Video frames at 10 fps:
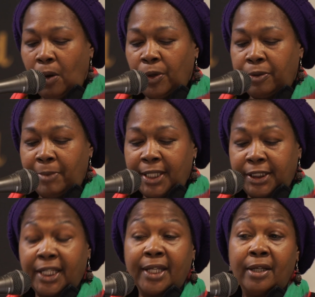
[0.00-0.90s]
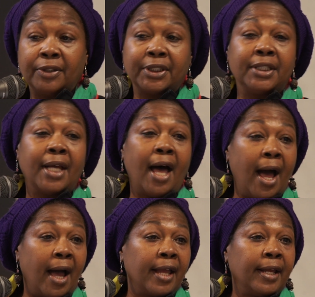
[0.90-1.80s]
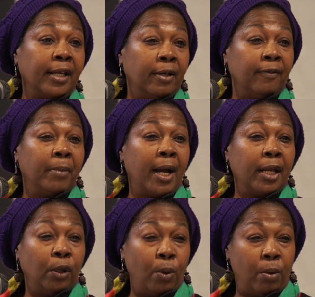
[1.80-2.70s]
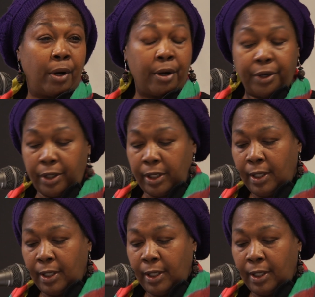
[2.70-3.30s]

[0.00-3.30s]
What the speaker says: with my scales in the eye of my Lord